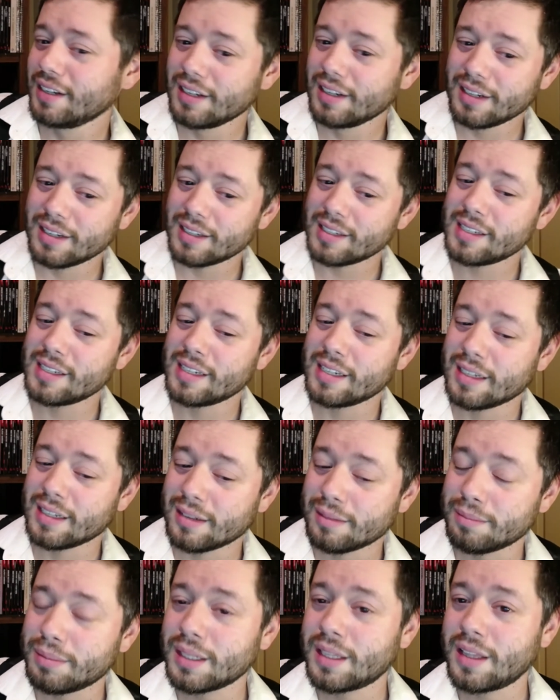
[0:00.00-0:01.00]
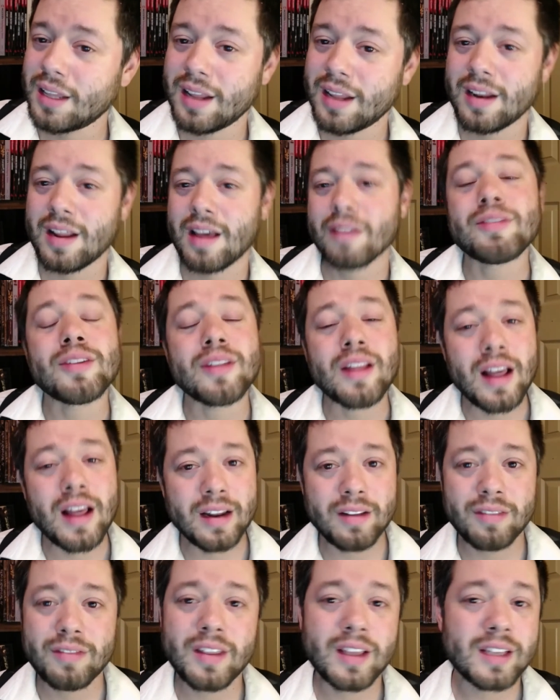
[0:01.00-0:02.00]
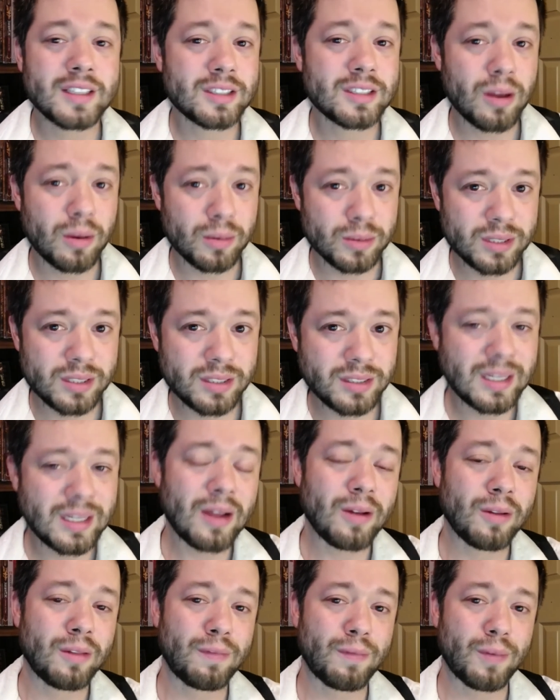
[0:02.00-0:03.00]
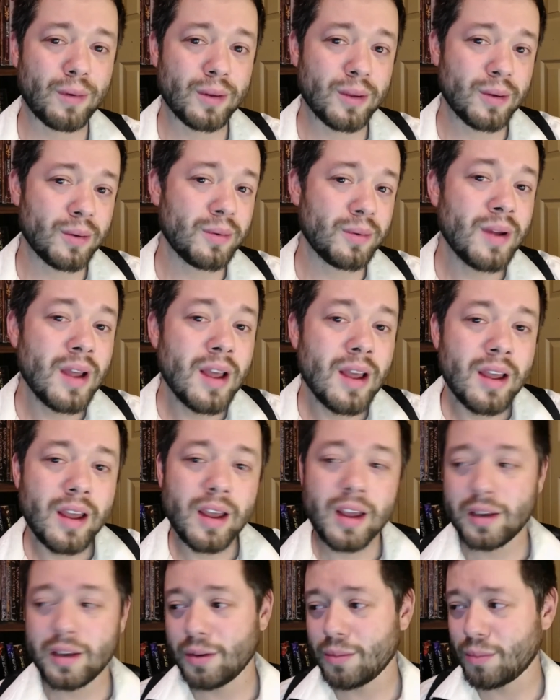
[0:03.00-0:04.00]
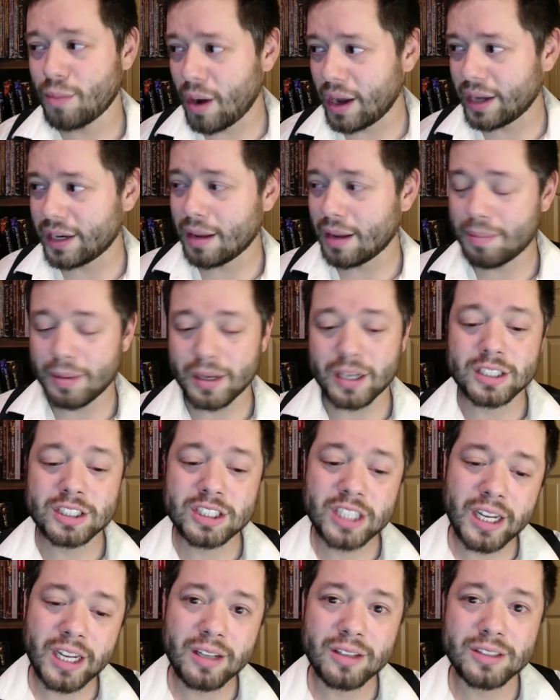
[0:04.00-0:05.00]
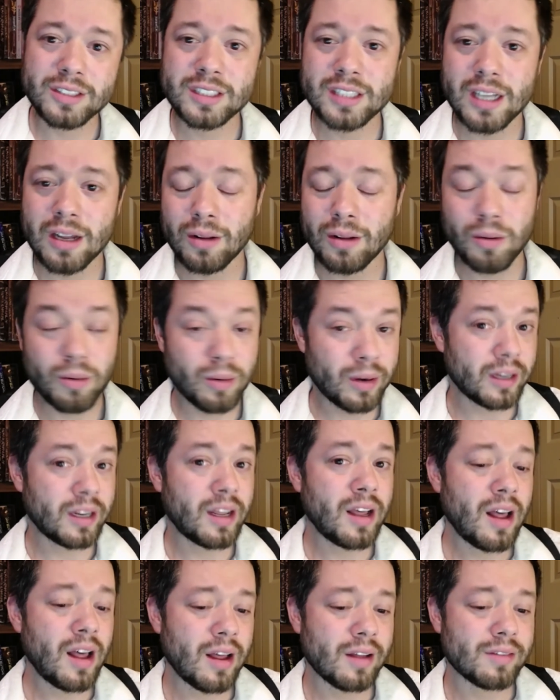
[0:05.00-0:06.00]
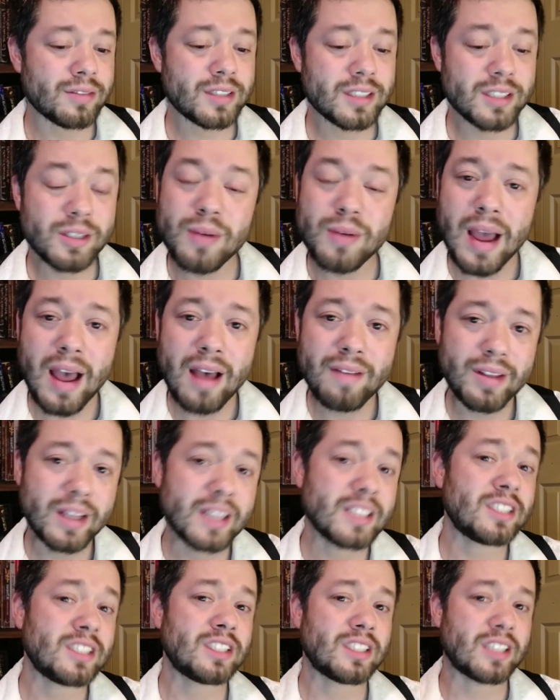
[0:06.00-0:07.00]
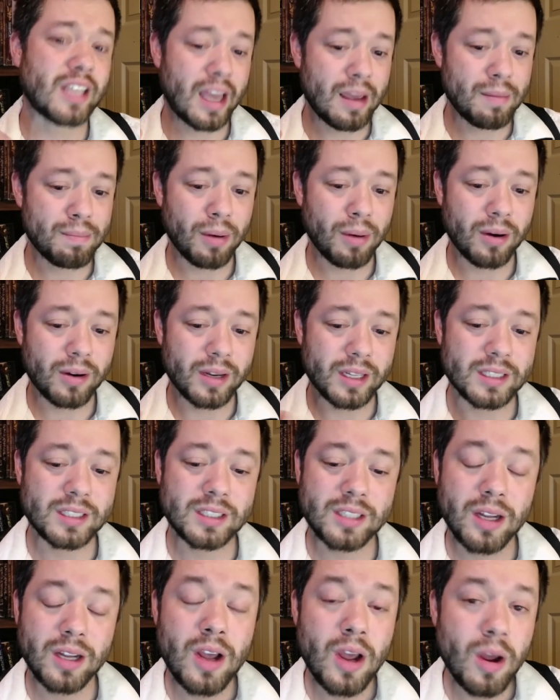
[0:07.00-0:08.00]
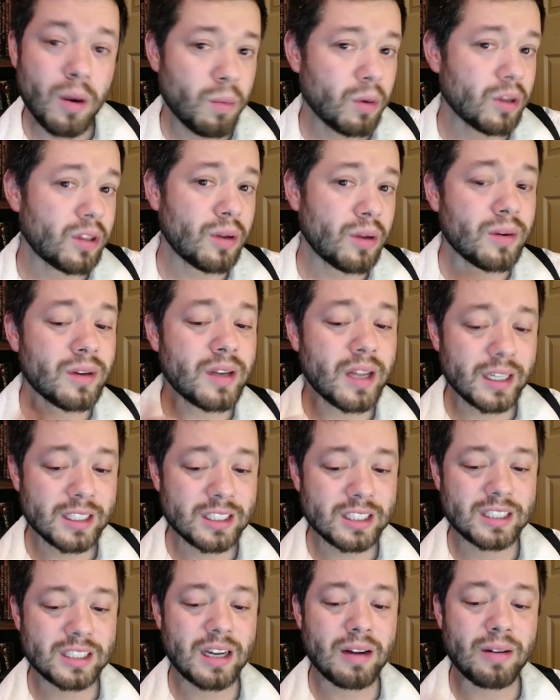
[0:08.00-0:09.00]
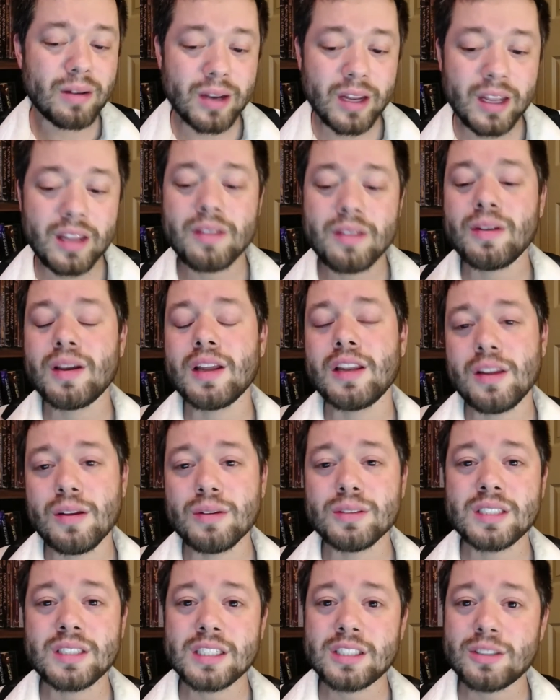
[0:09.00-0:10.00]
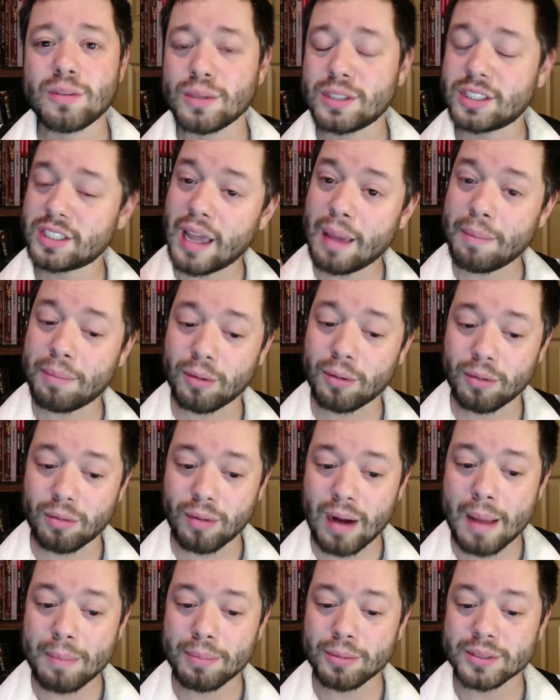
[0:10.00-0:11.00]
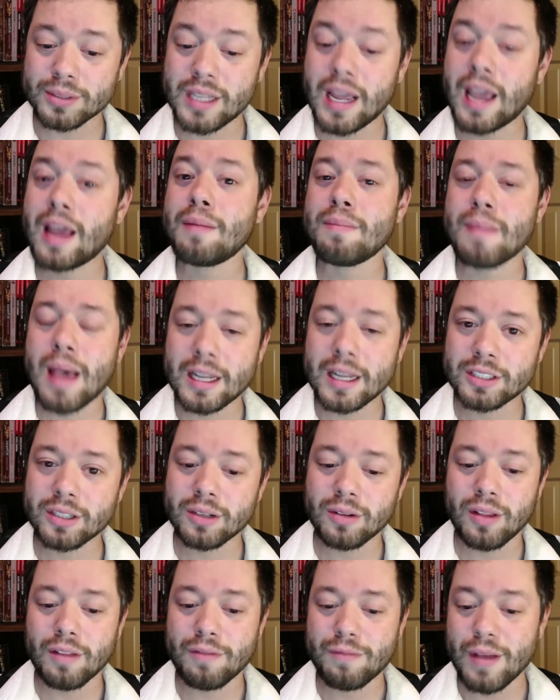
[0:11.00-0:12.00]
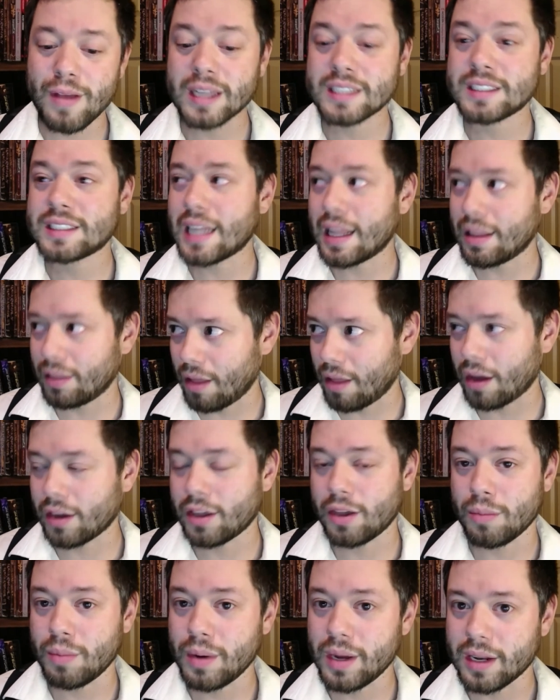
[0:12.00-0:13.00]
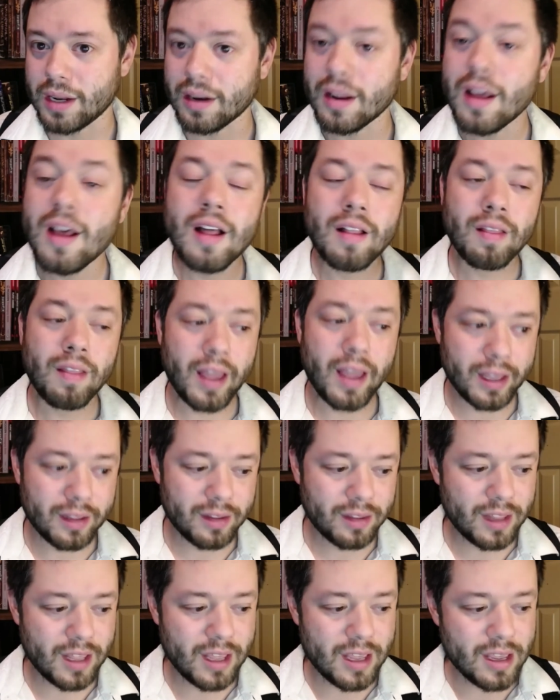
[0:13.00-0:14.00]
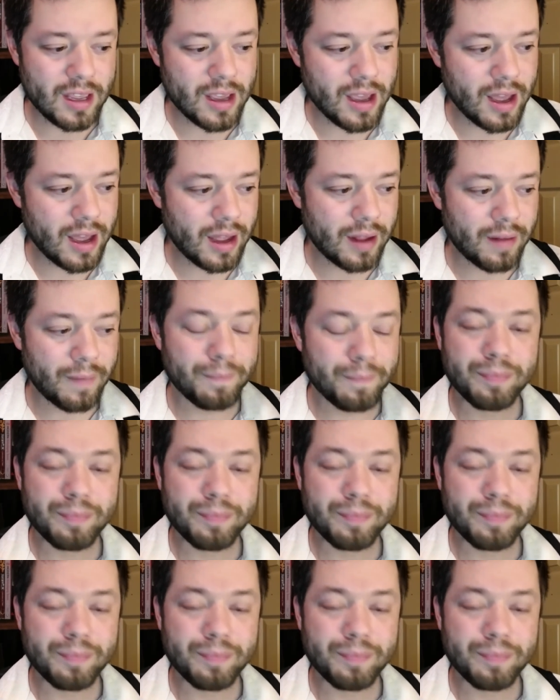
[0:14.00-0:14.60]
But then after that, if things go south for you and you wind up in a jail cell or in cuffs, you have escape artist. With your dexterity, you can use this to escape grapples and magical effects that lock you in, like the